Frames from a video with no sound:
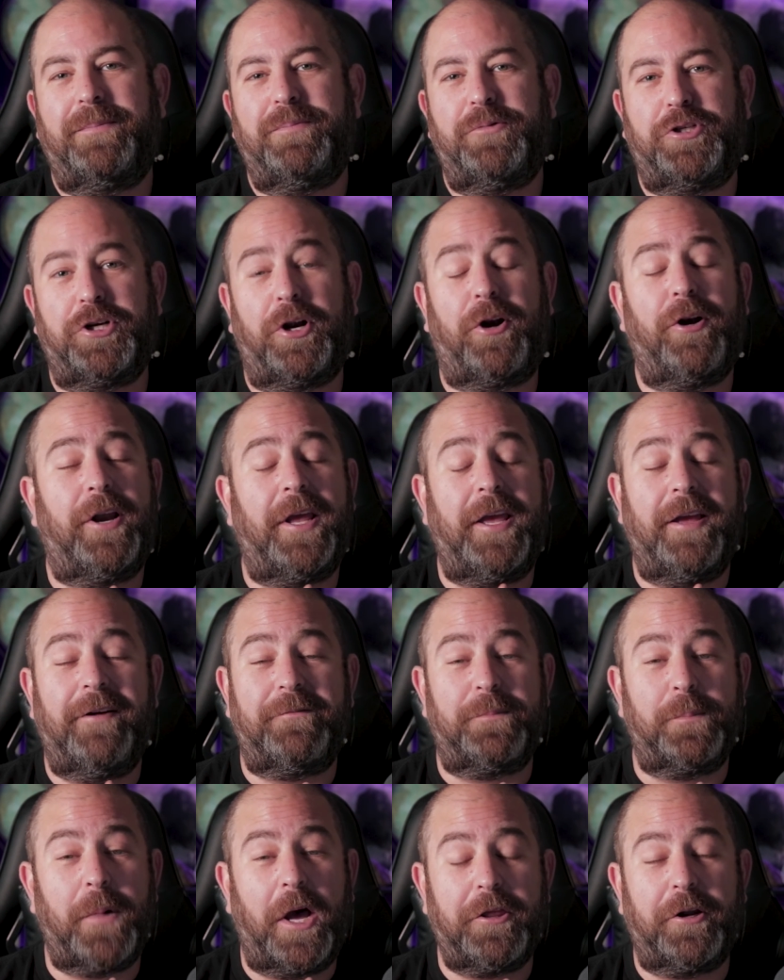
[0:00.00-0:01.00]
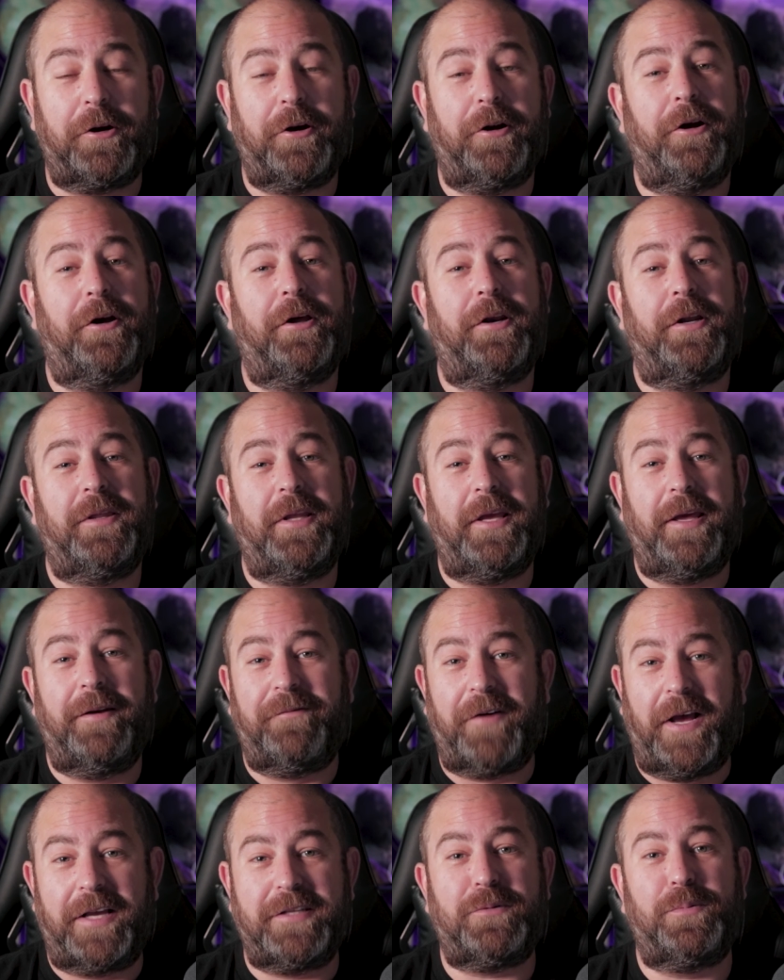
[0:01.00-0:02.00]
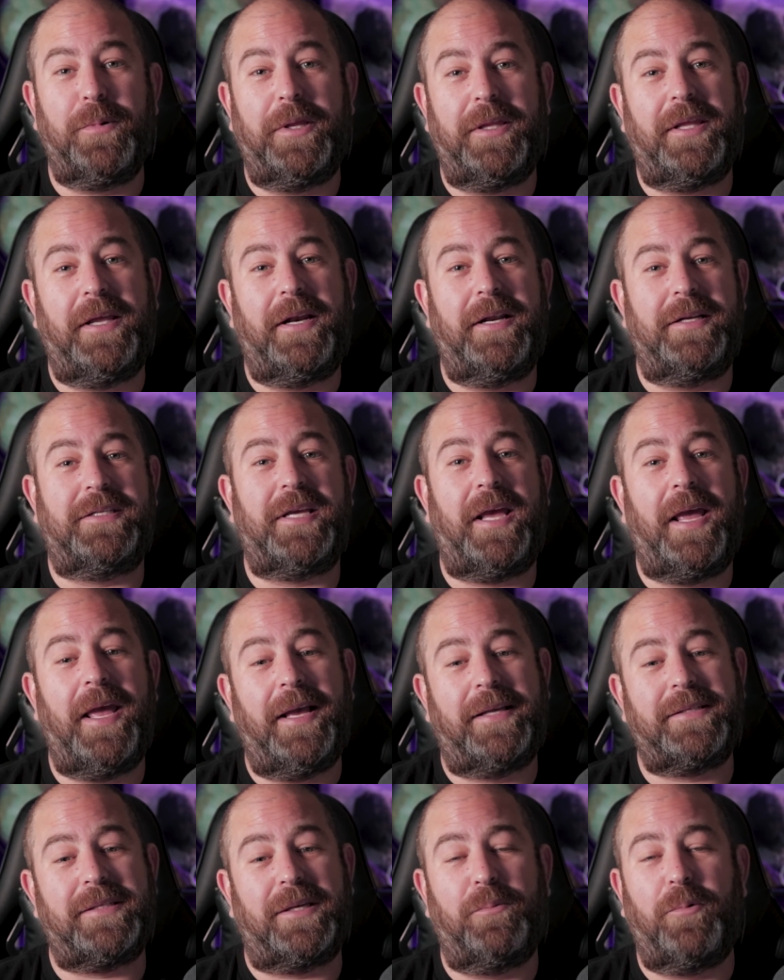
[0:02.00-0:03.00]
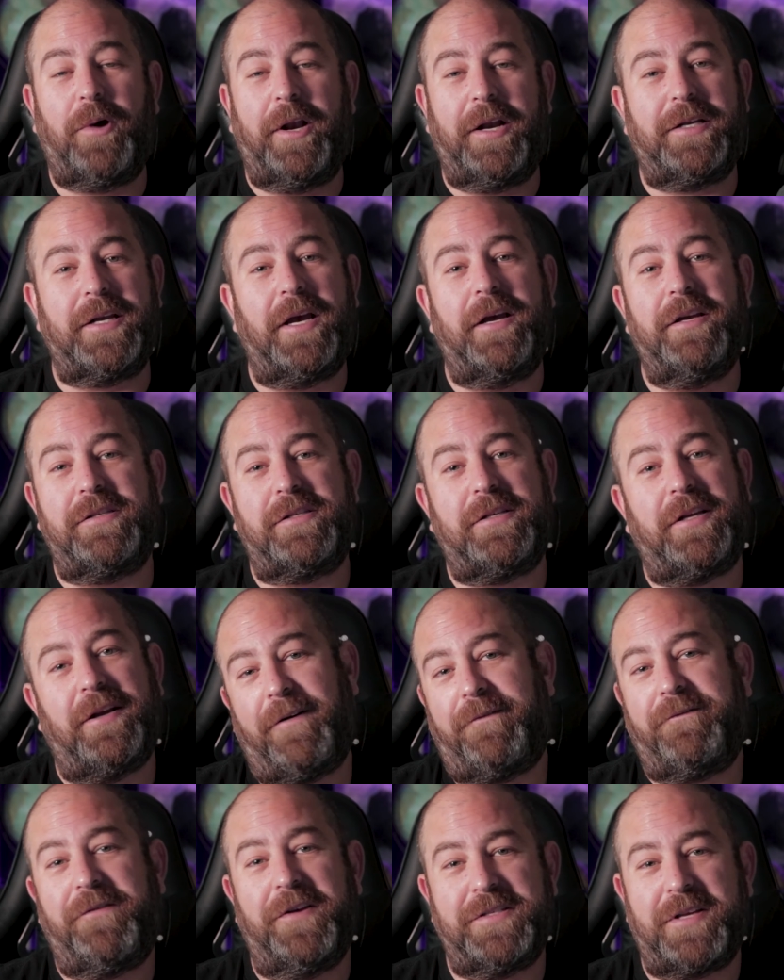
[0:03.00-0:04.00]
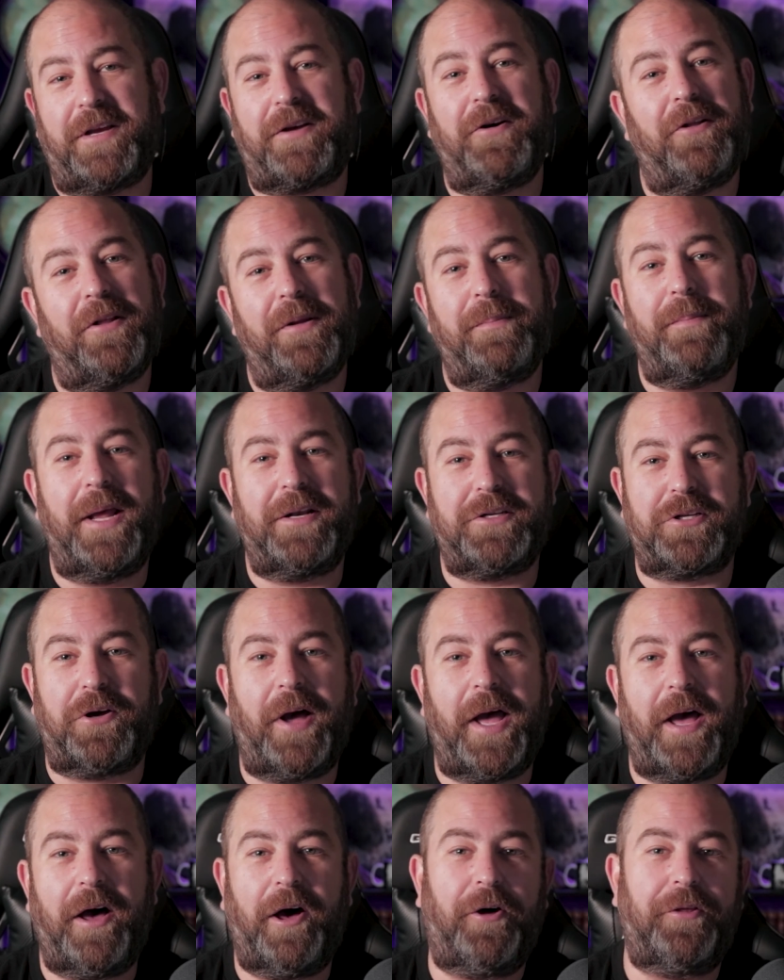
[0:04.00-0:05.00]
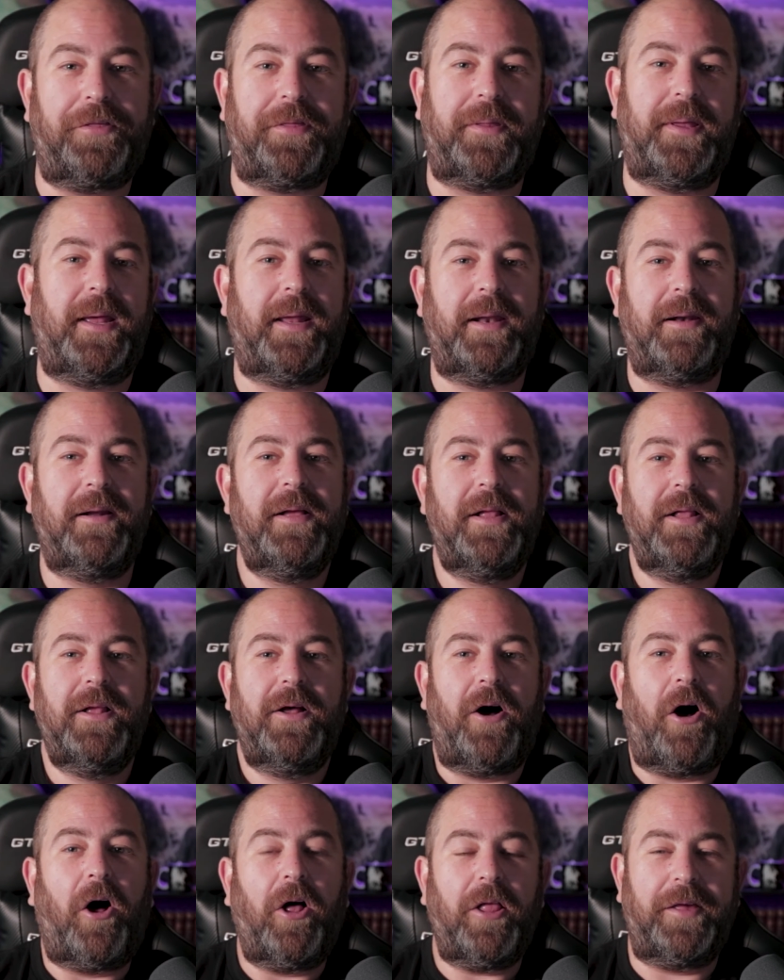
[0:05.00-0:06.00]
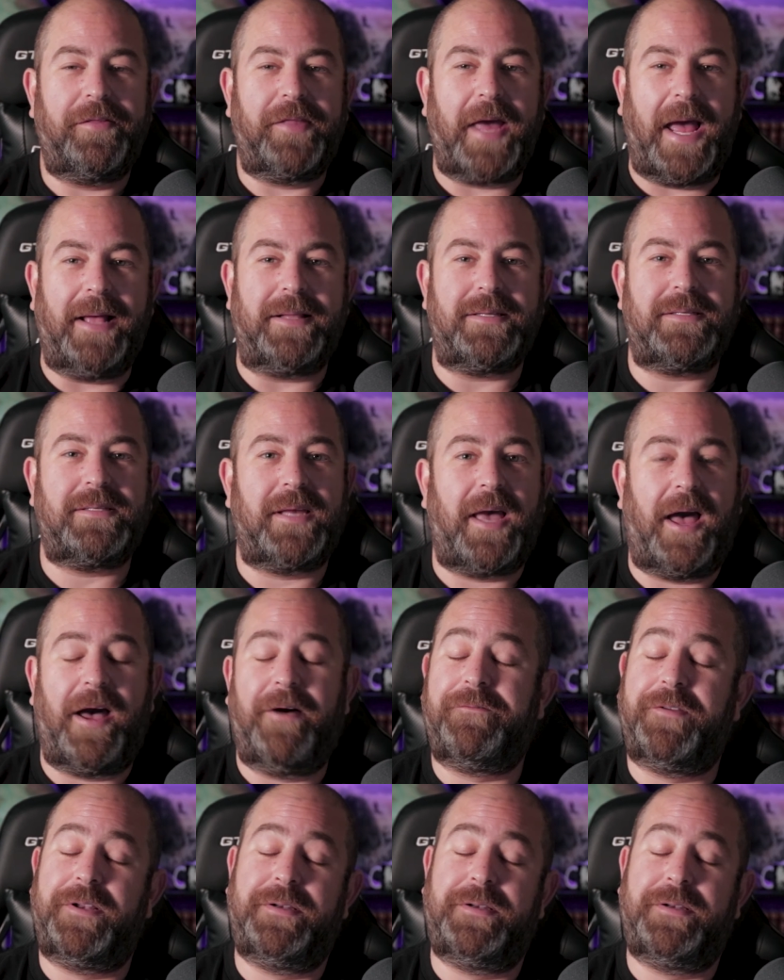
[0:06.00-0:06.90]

journey of motherhood and the investment that it takes and what it does to your physical and mental health and all of that stuff.